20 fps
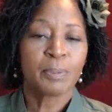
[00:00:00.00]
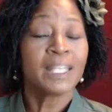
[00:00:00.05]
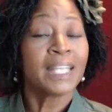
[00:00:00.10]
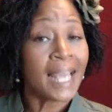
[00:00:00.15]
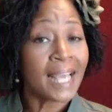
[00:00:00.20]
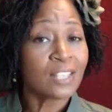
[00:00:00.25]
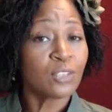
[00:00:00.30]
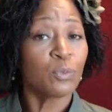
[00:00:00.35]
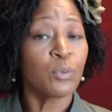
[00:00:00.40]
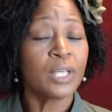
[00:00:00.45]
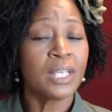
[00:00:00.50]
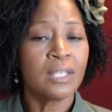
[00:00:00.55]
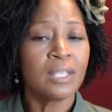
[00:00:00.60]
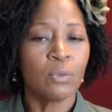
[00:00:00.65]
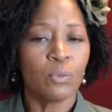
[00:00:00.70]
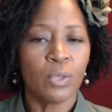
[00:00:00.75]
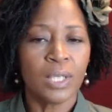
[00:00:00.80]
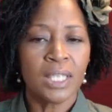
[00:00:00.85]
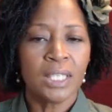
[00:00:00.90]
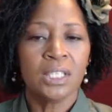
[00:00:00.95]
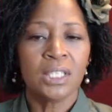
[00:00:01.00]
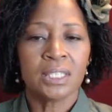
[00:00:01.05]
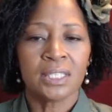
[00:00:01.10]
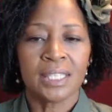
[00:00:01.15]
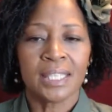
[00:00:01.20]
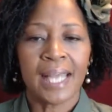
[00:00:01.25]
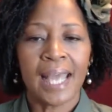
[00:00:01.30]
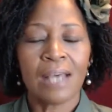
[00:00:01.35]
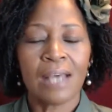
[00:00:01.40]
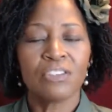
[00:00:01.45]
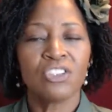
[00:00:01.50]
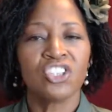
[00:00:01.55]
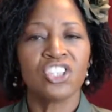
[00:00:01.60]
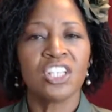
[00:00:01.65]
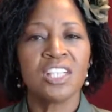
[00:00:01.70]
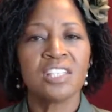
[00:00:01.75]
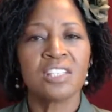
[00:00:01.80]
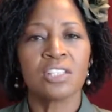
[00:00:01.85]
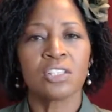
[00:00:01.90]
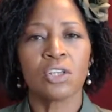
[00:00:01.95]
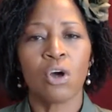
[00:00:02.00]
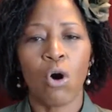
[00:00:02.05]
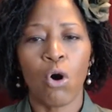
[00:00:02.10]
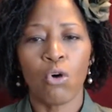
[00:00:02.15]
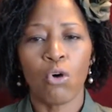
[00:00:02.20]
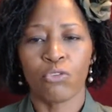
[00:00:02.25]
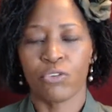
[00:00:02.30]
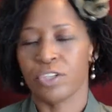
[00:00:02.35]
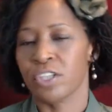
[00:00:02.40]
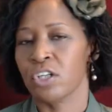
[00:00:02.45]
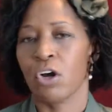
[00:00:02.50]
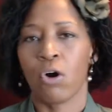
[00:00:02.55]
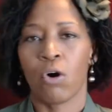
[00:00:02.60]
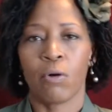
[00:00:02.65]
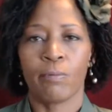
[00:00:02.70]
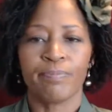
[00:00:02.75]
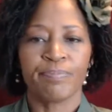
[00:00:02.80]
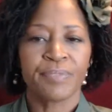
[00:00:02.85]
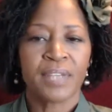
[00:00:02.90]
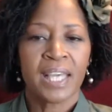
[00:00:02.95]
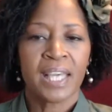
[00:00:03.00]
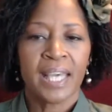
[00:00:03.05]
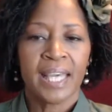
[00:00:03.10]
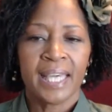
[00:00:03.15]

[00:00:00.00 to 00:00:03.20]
But last week we looked at how Jesus offered it all.